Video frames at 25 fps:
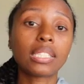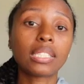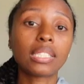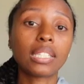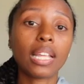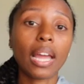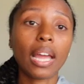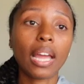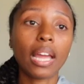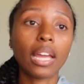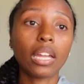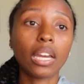is
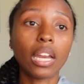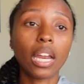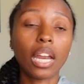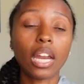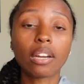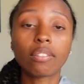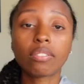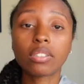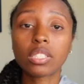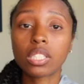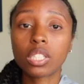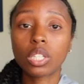that
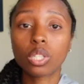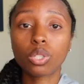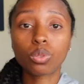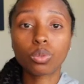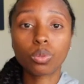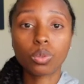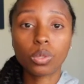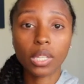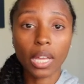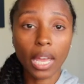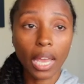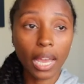every single
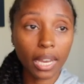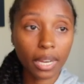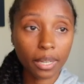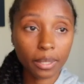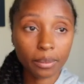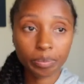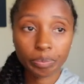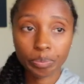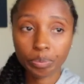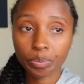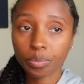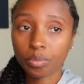
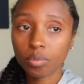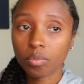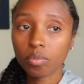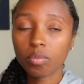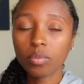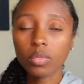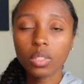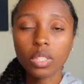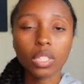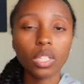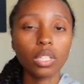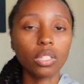day
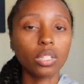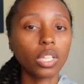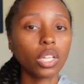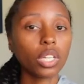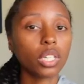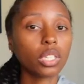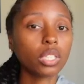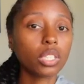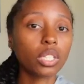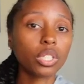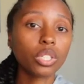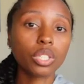
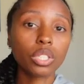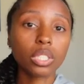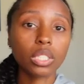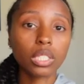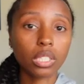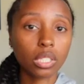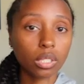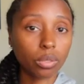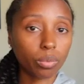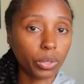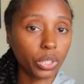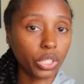they're literally
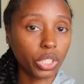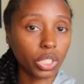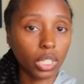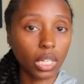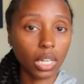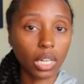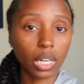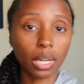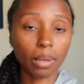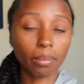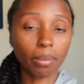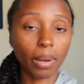switching
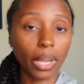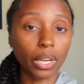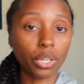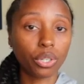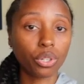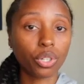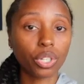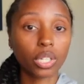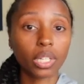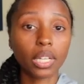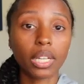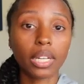it up. Like,
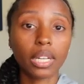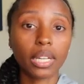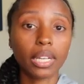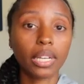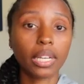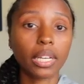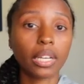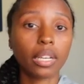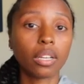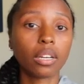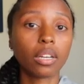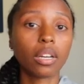you're going to
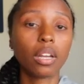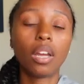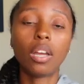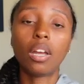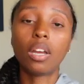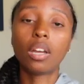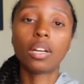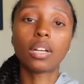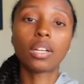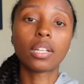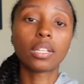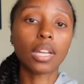get
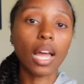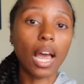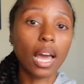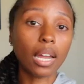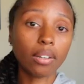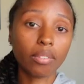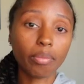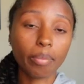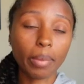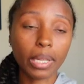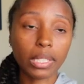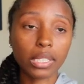a lot
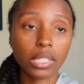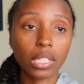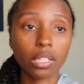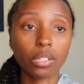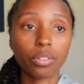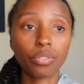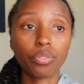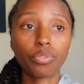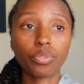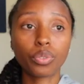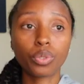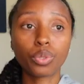of
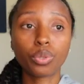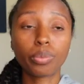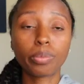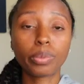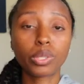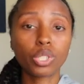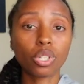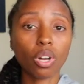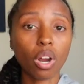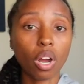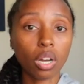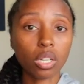Mexican food,
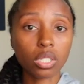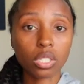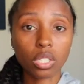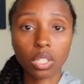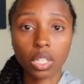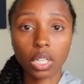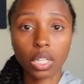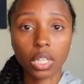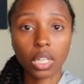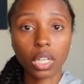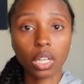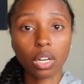but you're also
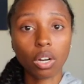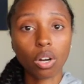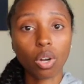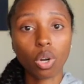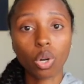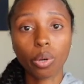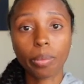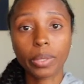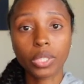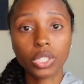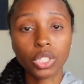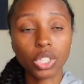going to get a
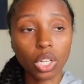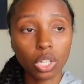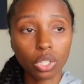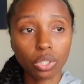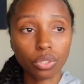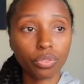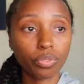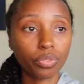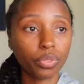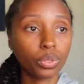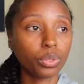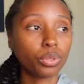whole bunch of other
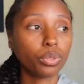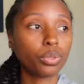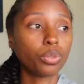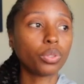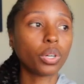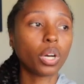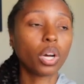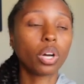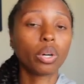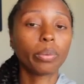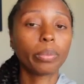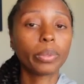food,
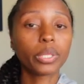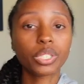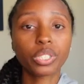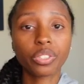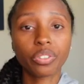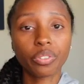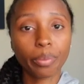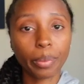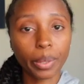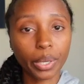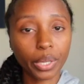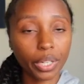a whole bunch of
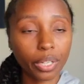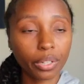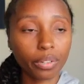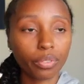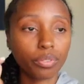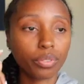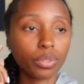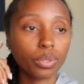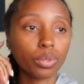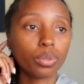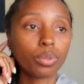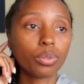American
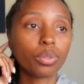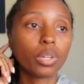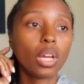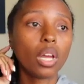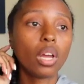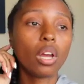food,